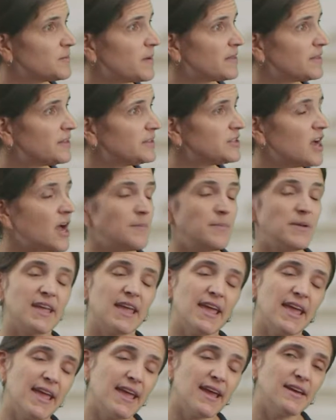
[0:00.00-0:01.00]
about the topic
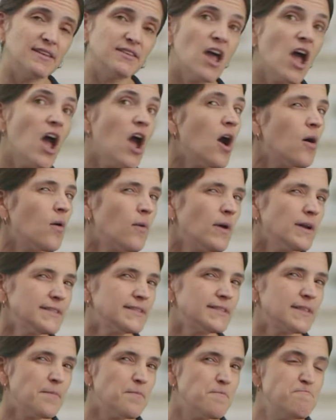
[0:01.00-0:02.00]
at hand,
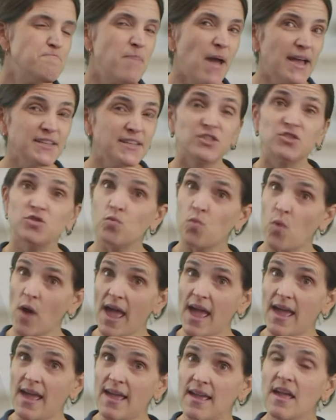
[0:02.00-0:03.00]
what's the best
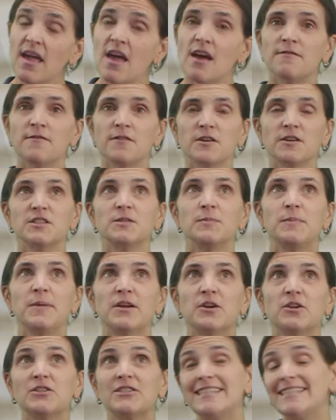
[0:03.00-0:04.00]
way for a
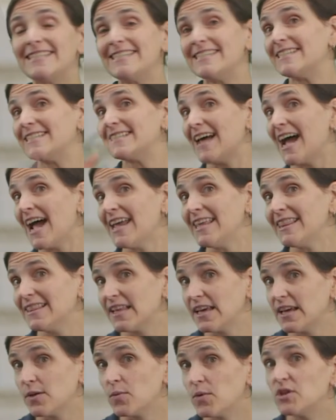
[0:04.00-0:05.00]
speaker to design
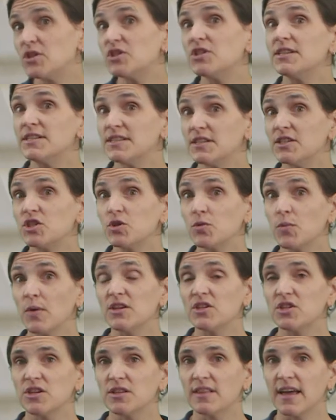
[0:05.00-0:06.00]
language in a
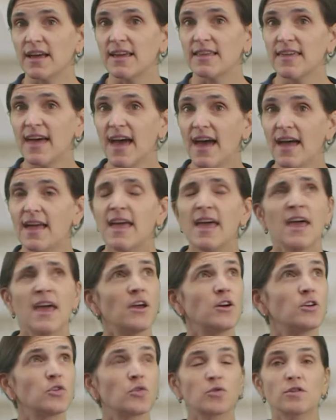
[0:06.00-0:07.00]
situation like that
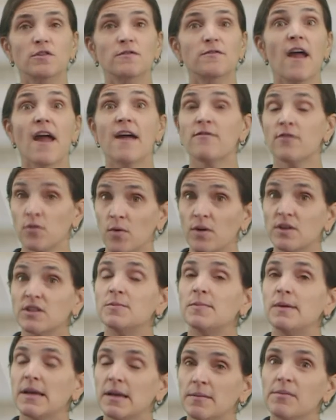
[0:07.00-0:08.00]
in order for everyone to
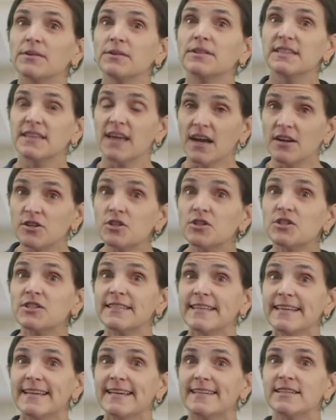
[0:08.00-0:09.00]
be able to
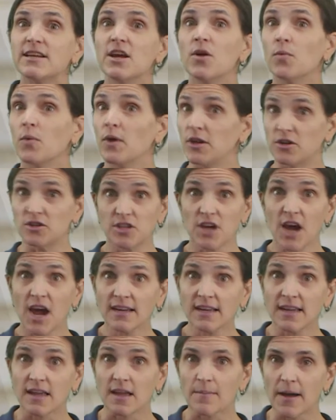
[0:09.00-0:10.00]
understand what you're
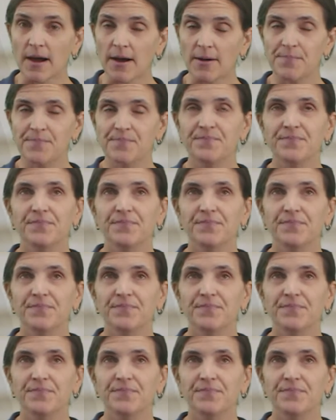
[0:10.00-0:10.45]
talking about?